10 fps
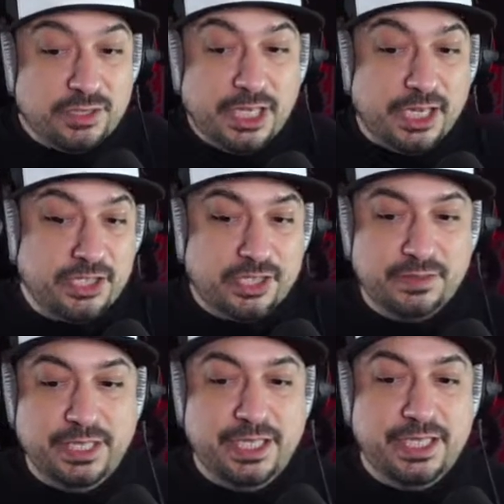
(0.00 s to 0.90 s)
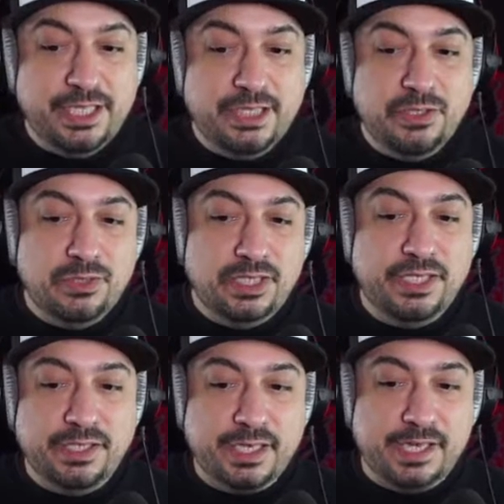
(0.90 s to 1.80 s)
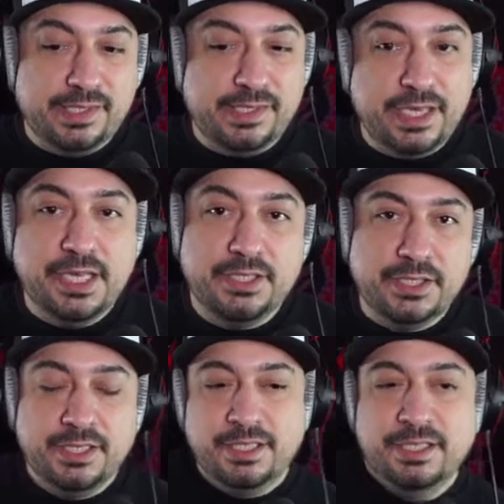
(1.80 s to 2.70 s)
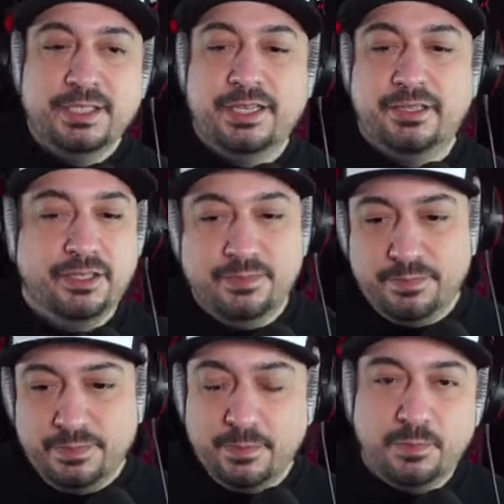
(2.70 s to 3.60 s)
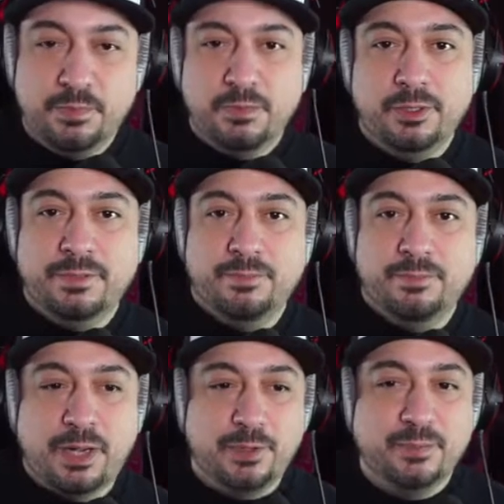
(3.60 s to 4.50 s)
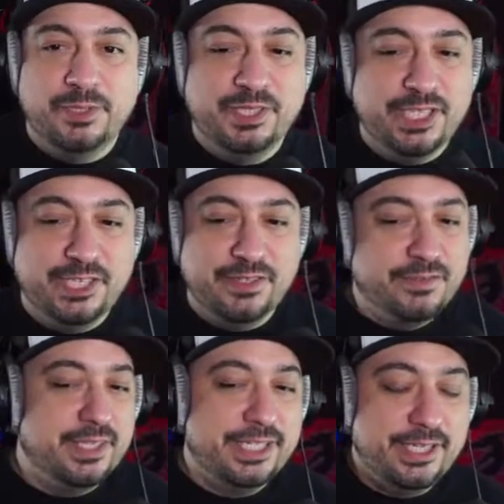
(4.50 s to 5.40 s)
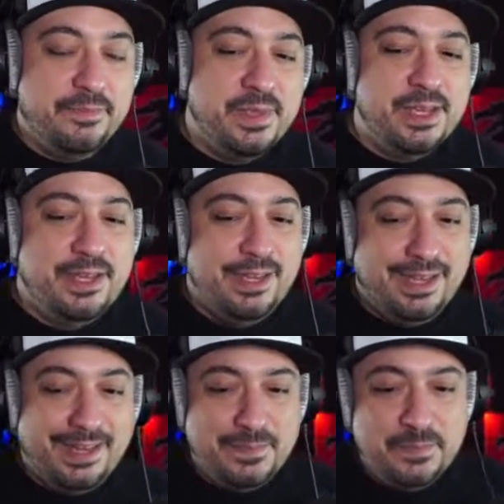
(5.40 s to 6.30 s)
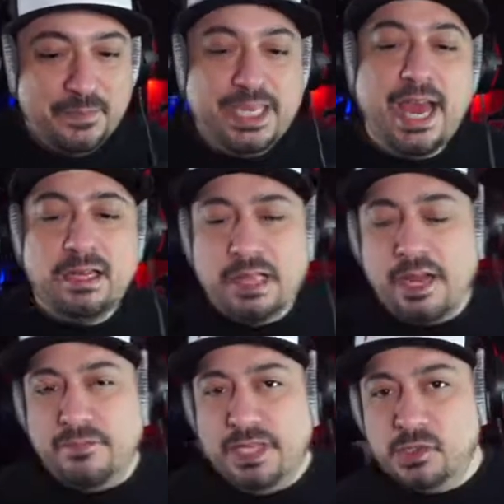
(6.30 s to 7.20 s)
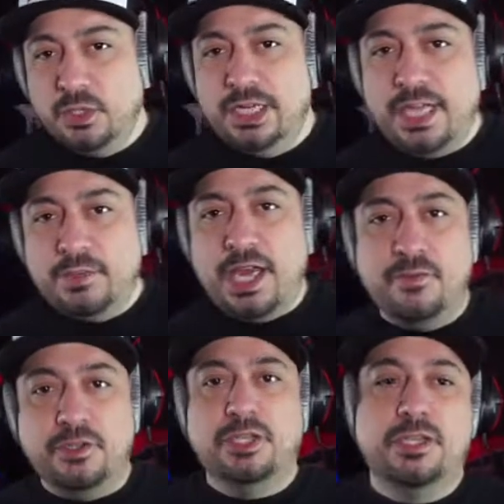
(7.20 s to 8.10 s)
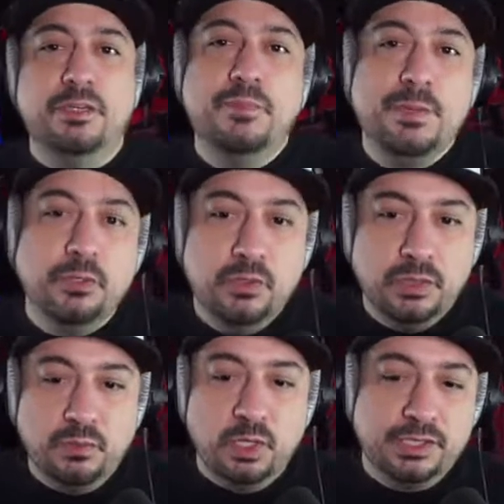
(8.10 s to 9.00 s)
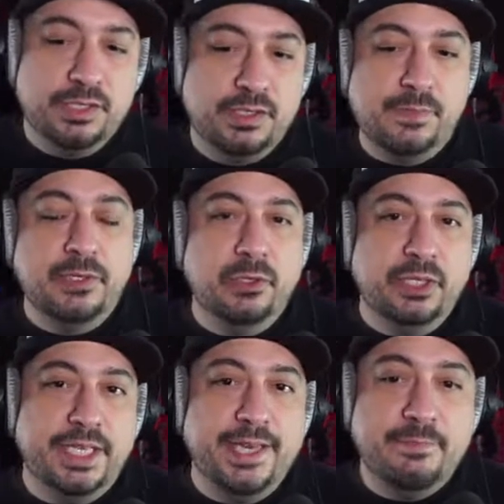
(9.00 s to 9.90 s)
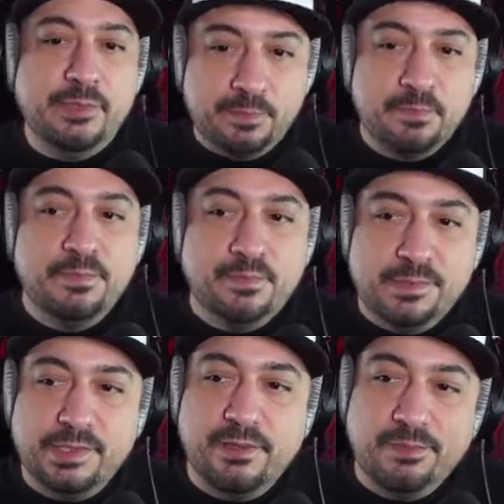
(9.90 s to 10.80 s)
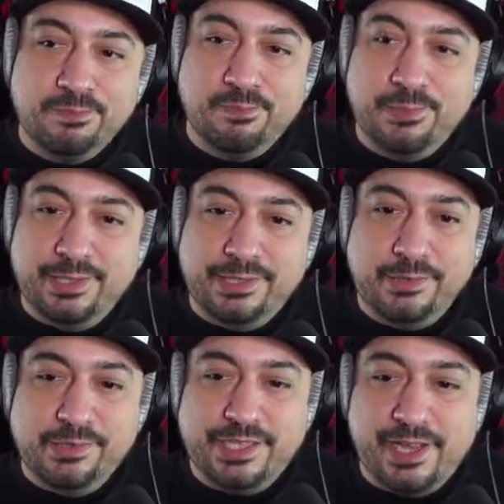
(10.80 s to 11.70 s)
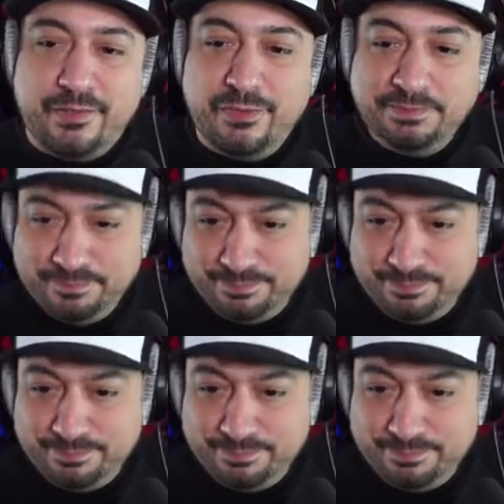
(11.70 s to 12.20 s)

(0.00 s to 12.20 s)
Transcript: Dutch, D-E-U-T-S-C-H. I don't know the proper pronunciation of the last name. But yeah, a lot of these were named after people who had worked on some of the early games. So pretty cool stuff.